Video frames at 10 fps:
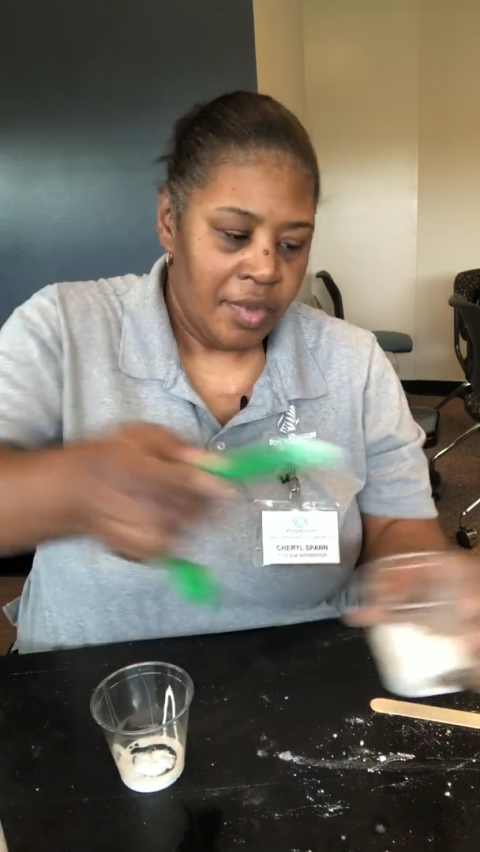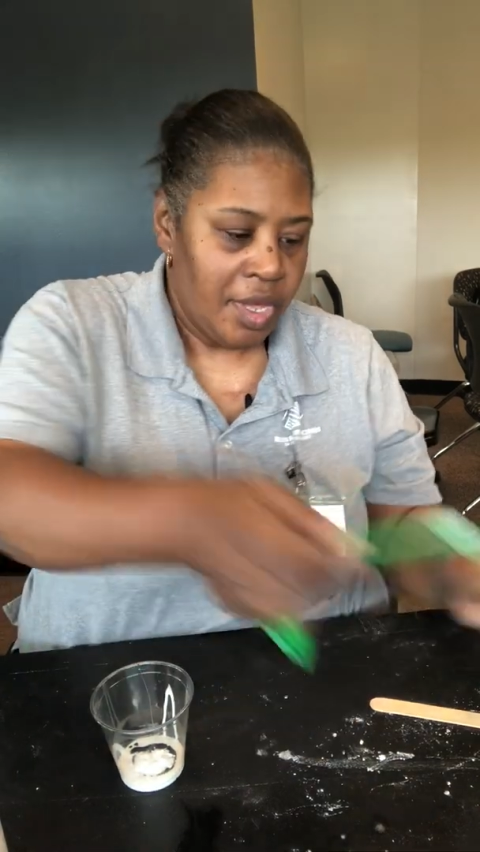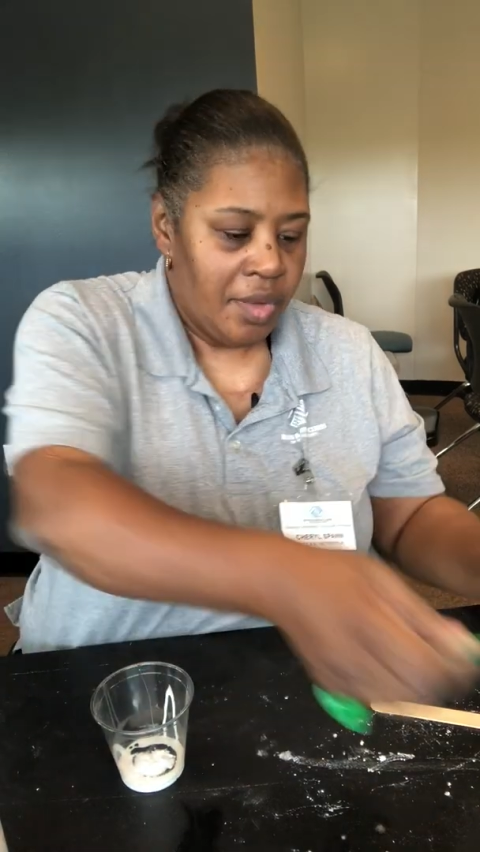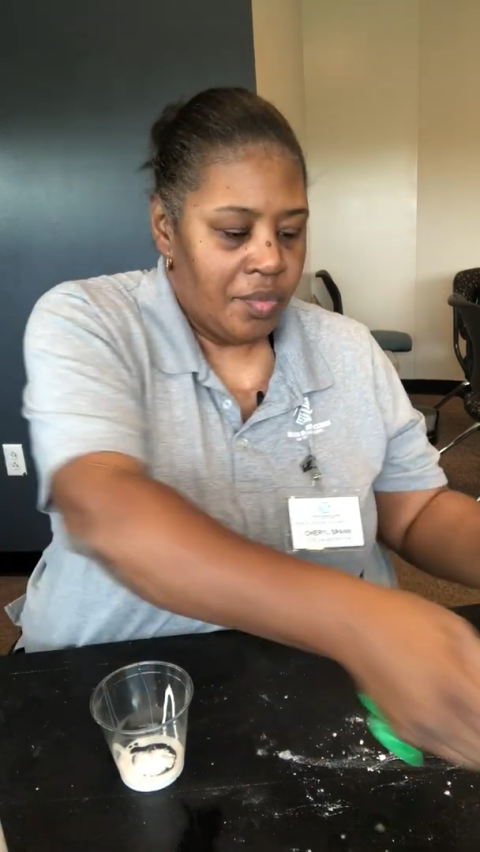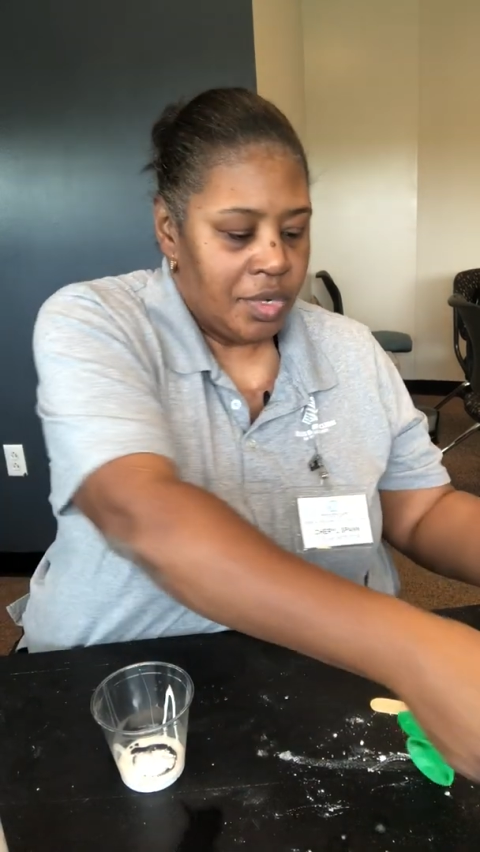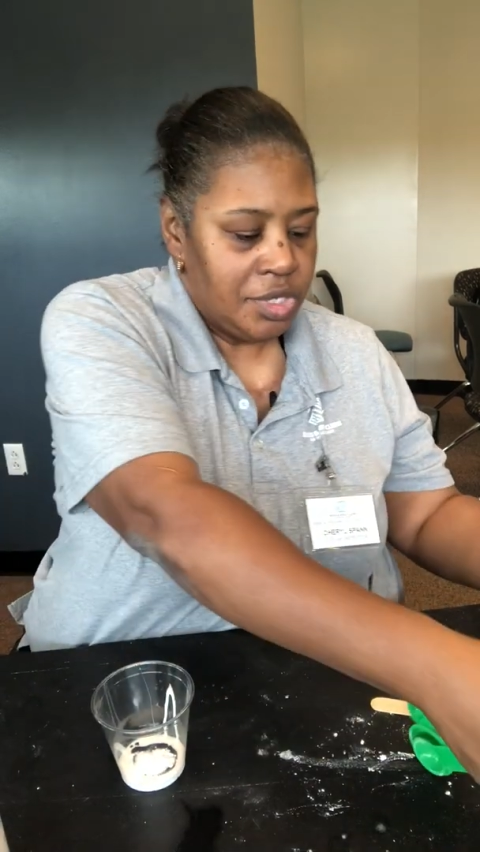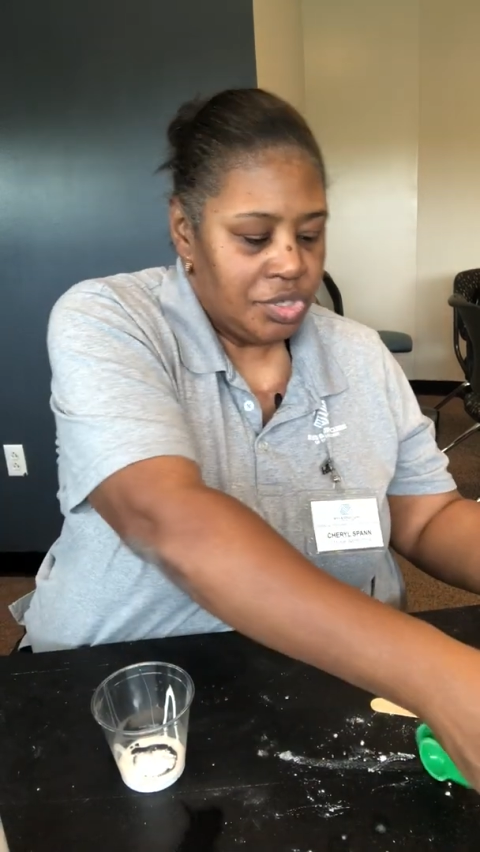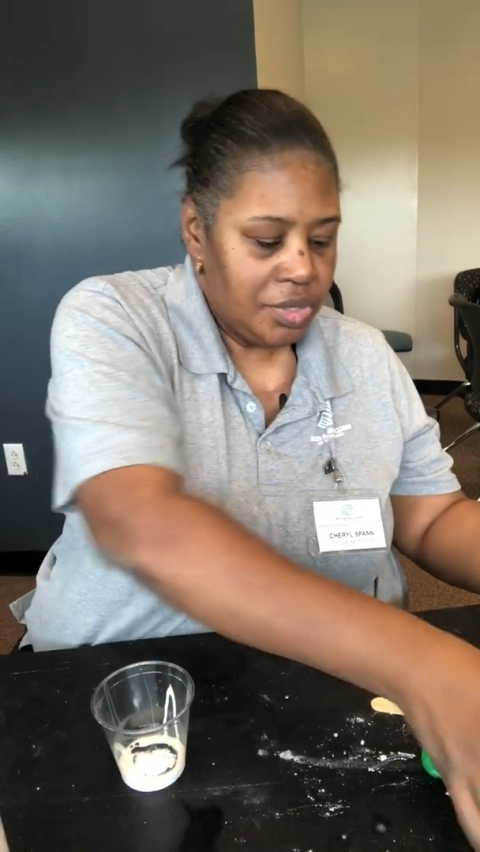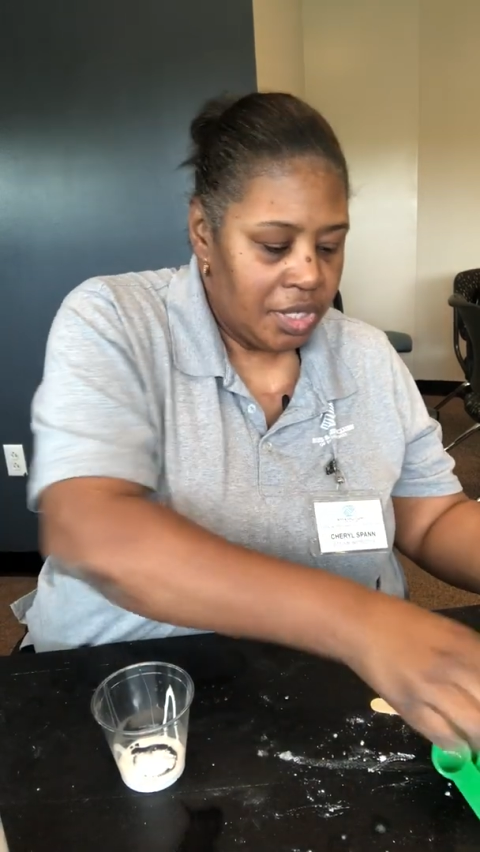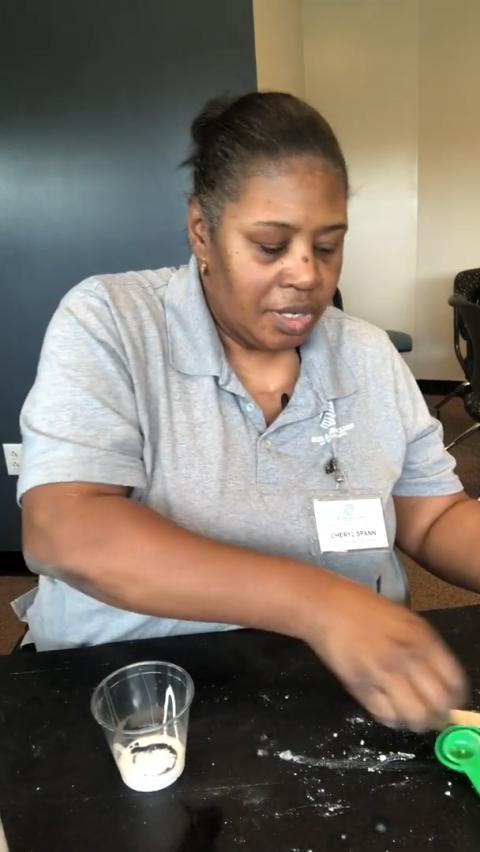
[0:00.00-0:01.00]
And once you
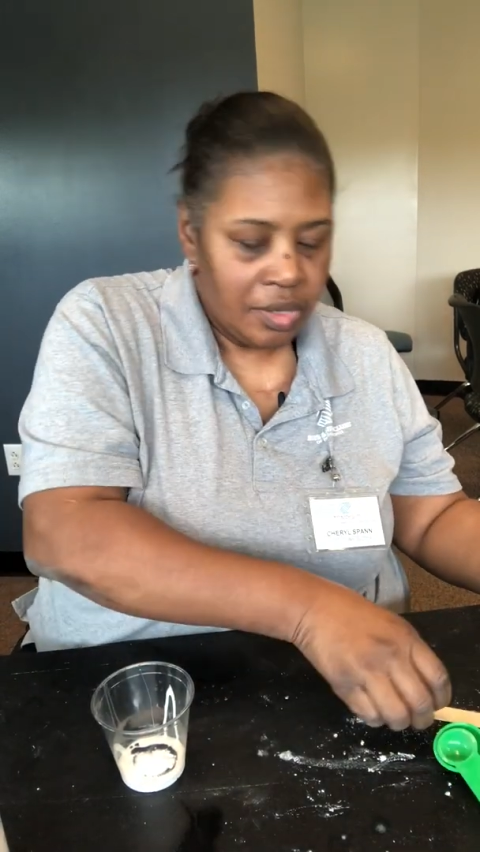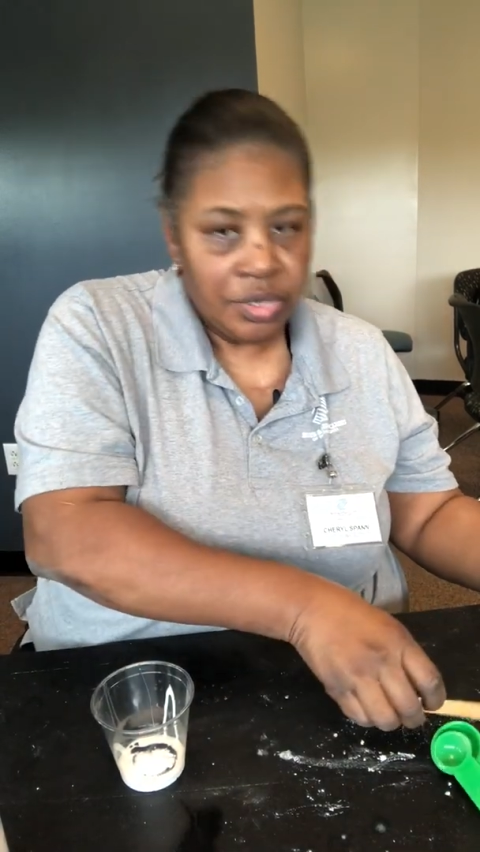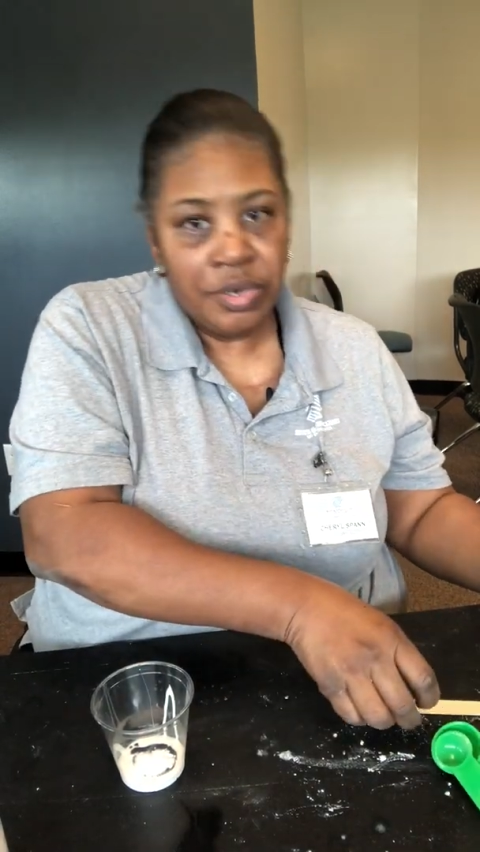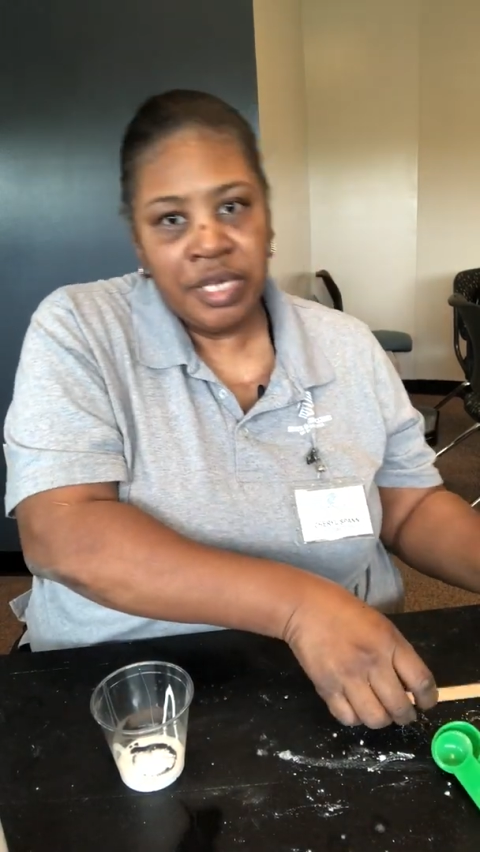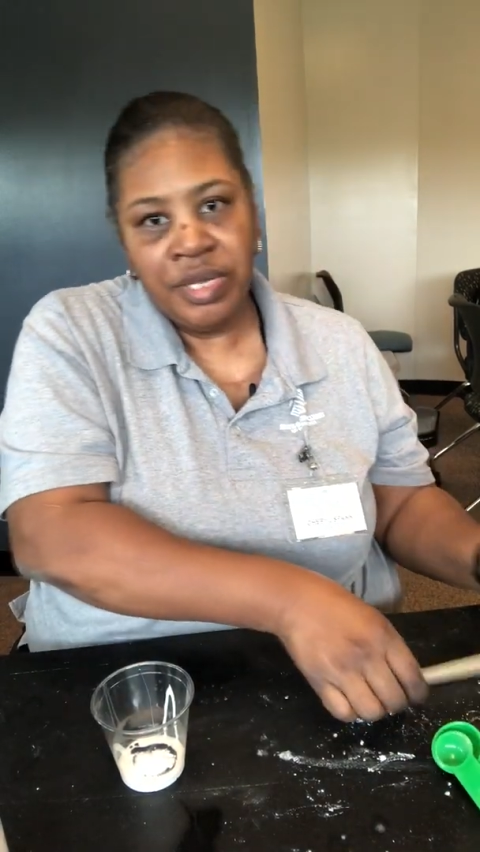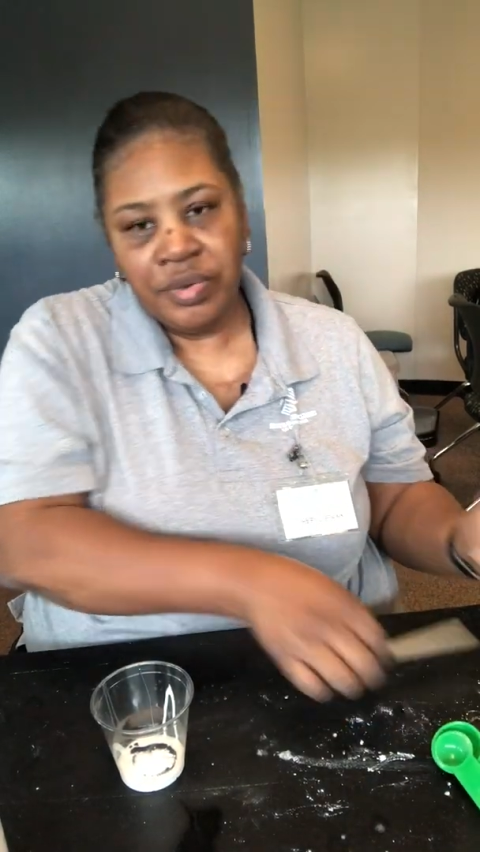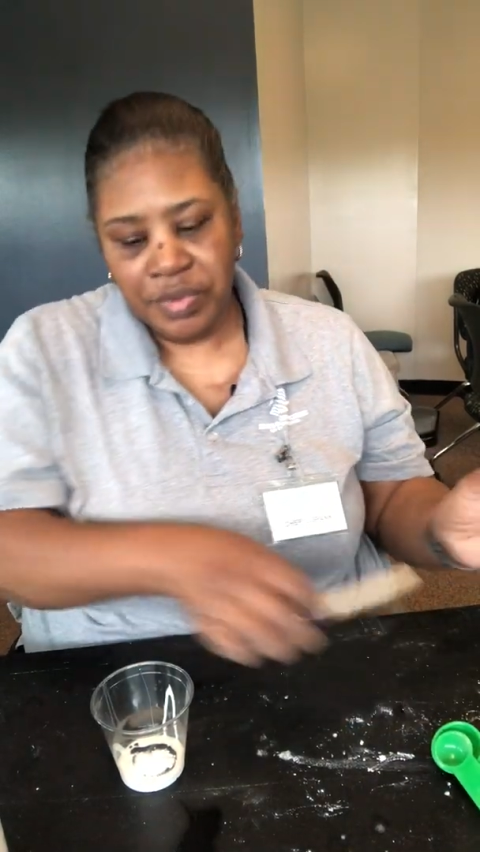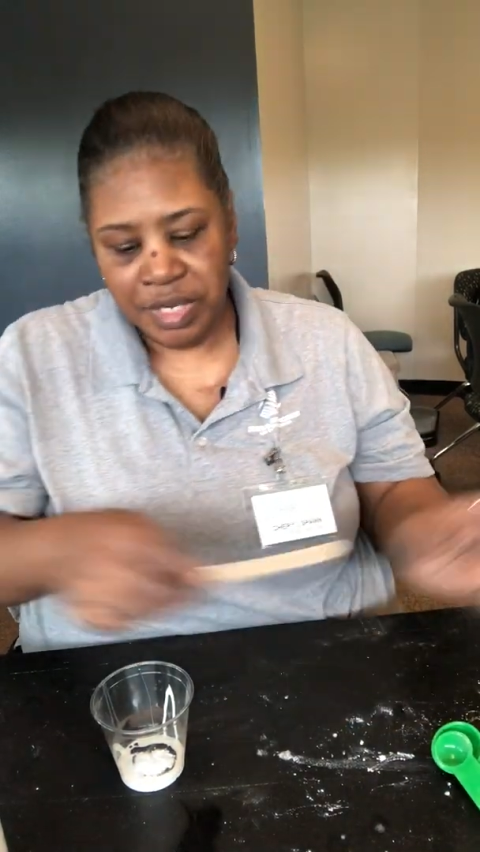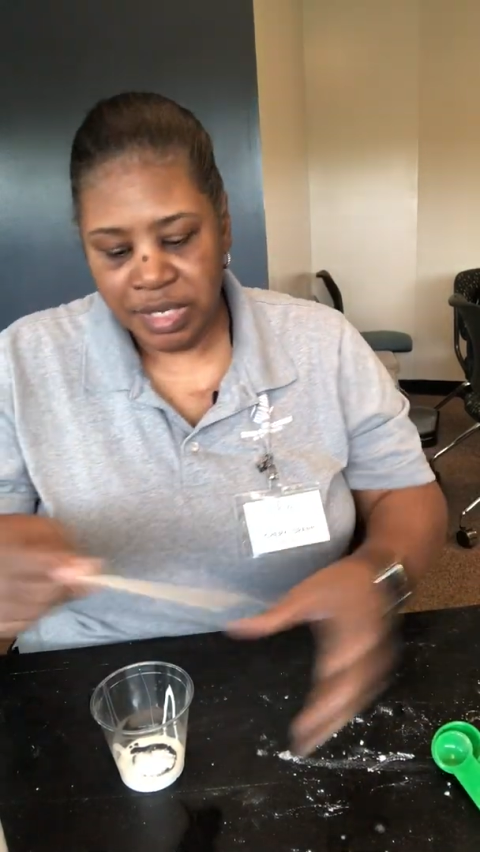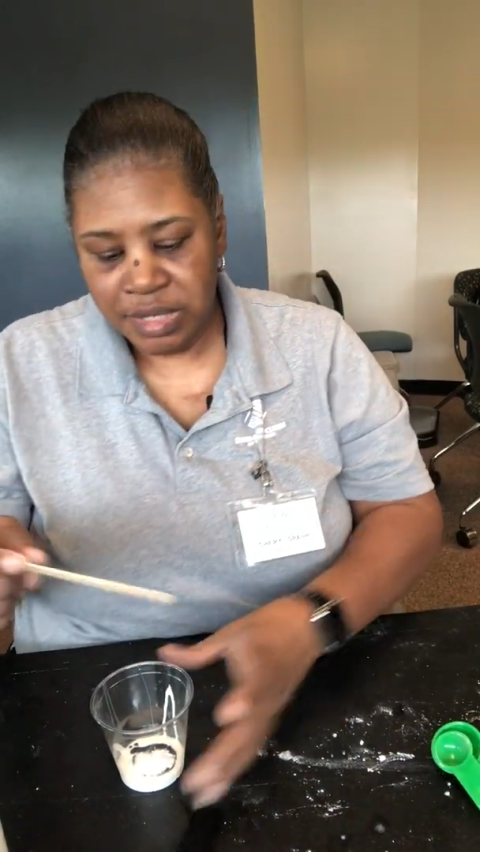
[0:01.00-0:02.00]
get all your
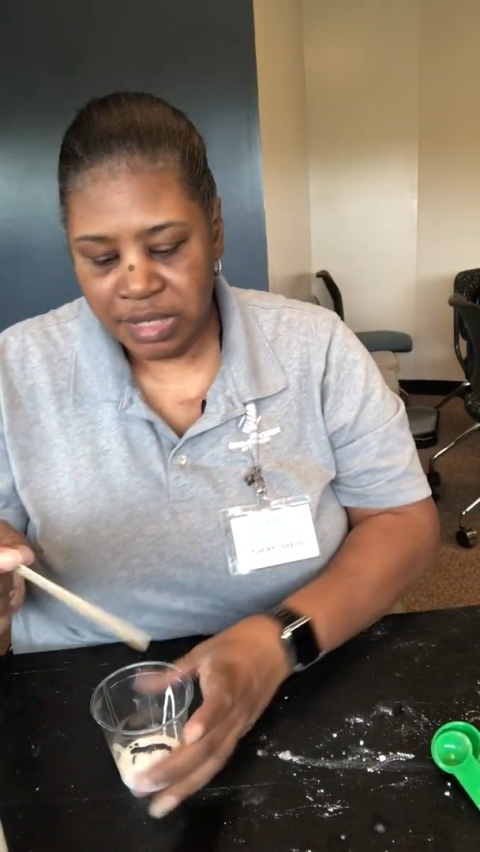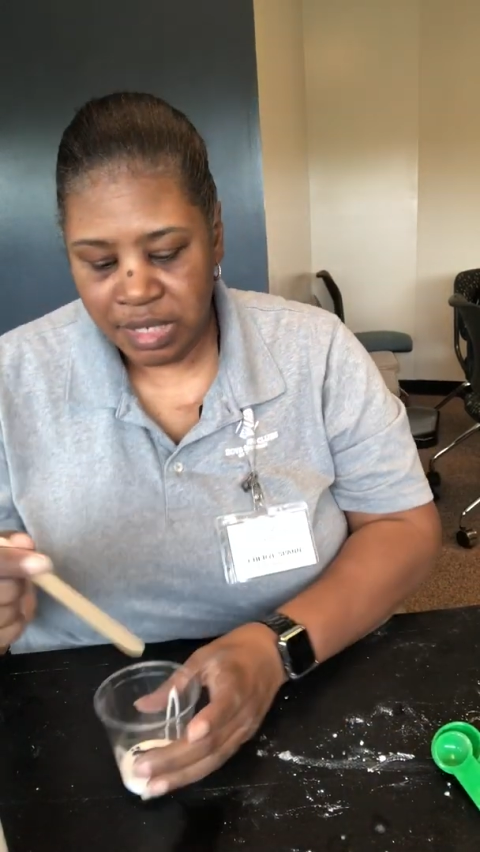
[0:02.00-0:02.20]
ingredients